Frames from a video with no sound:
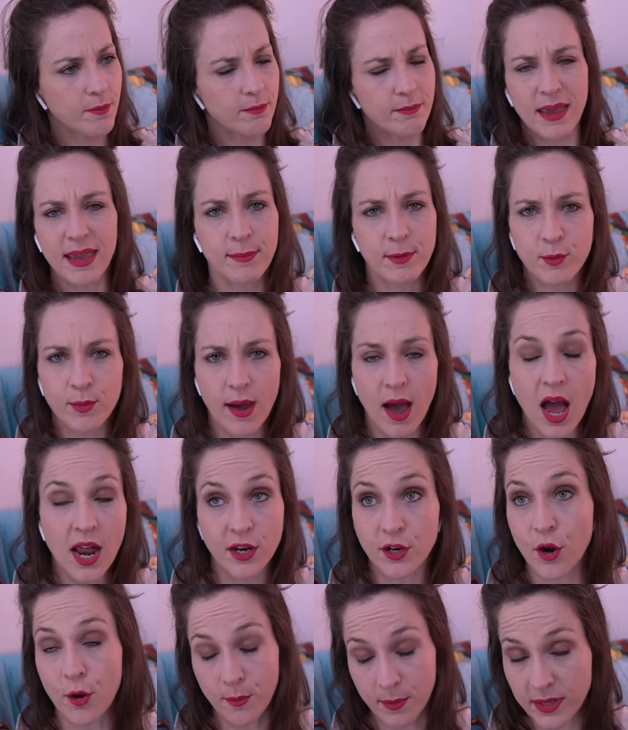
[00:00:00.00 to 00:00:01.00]

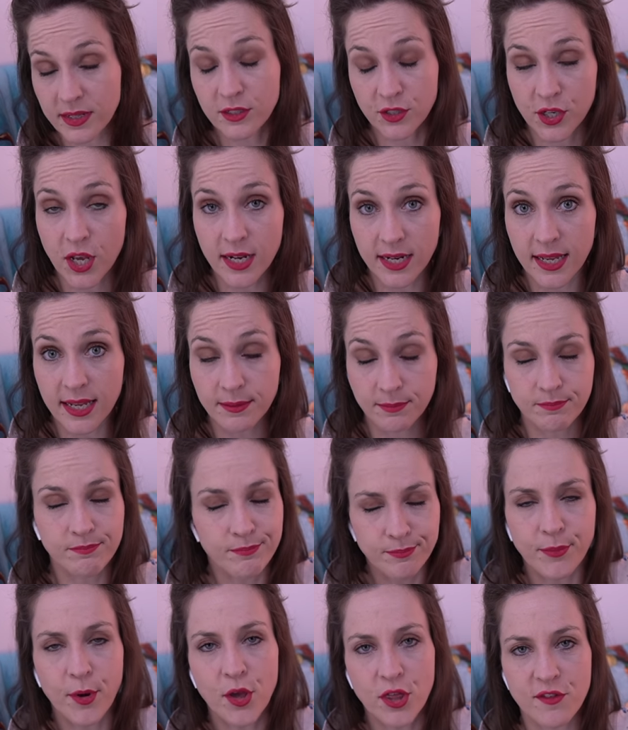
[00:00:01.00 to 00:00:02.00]
But certainly
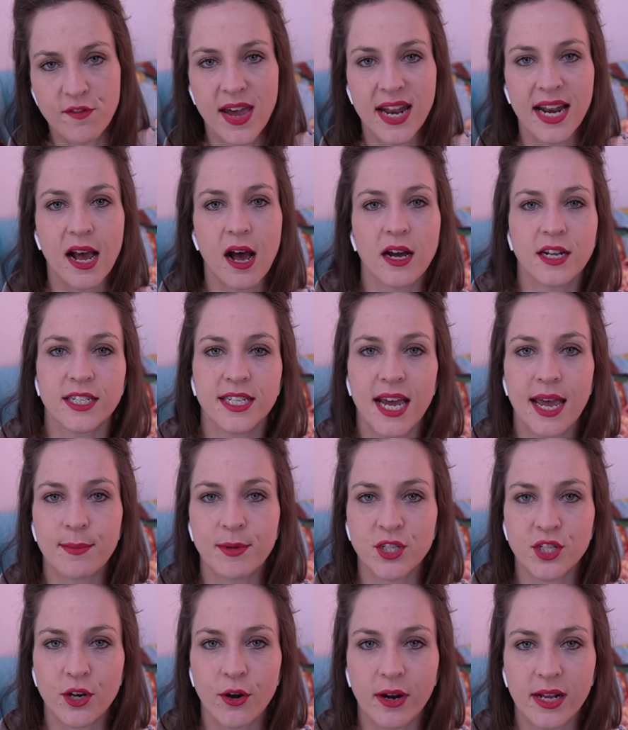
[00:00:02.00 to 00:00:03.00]
both have had a hard time
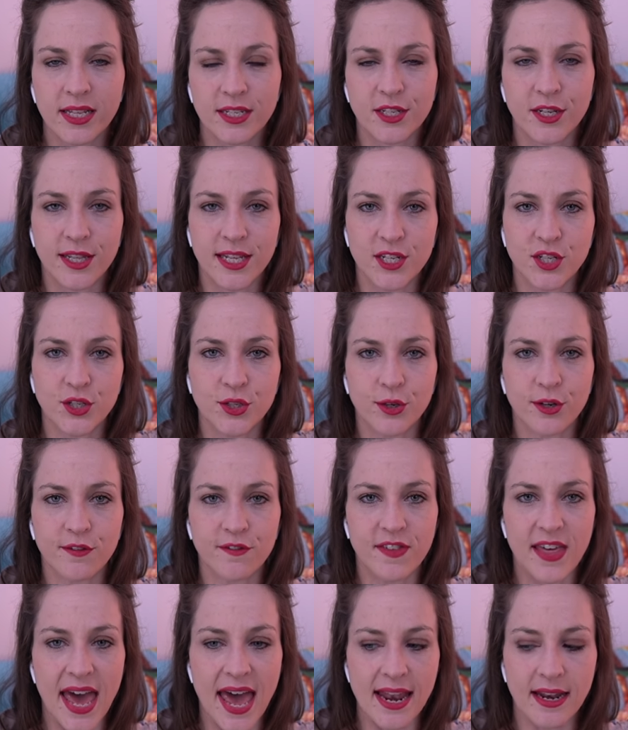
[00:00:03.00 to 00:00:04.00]
historically. So there's sort
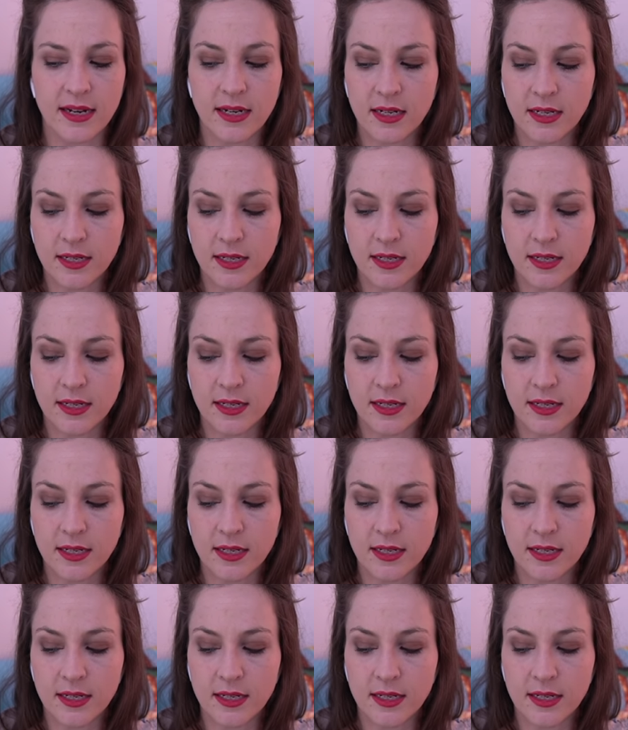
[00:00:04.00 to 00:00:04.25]
of that